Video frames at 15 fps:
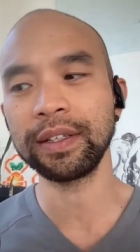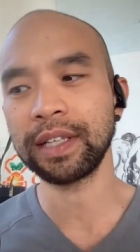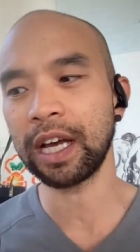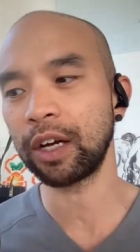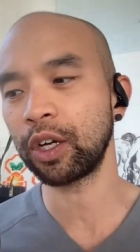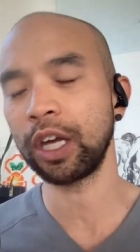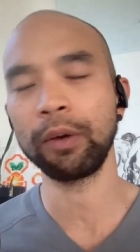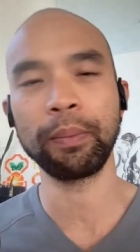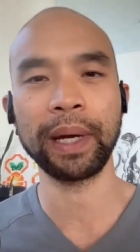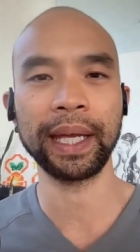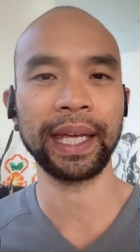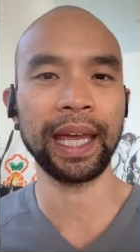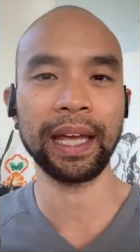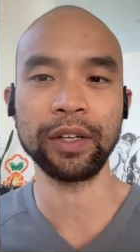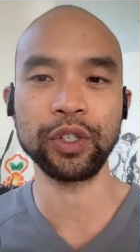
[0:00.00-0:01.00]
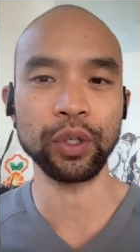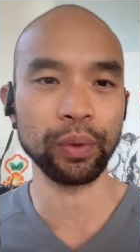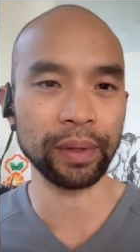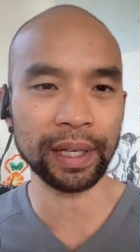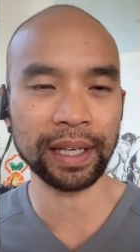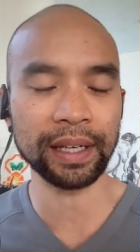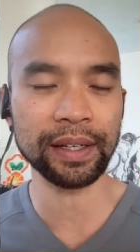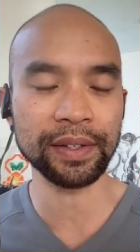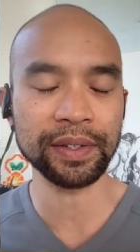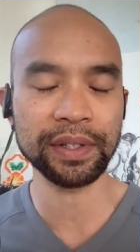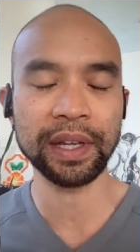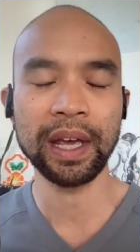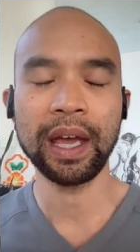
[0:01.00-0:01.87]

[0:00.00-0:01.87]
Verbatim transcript: how come I can't do this,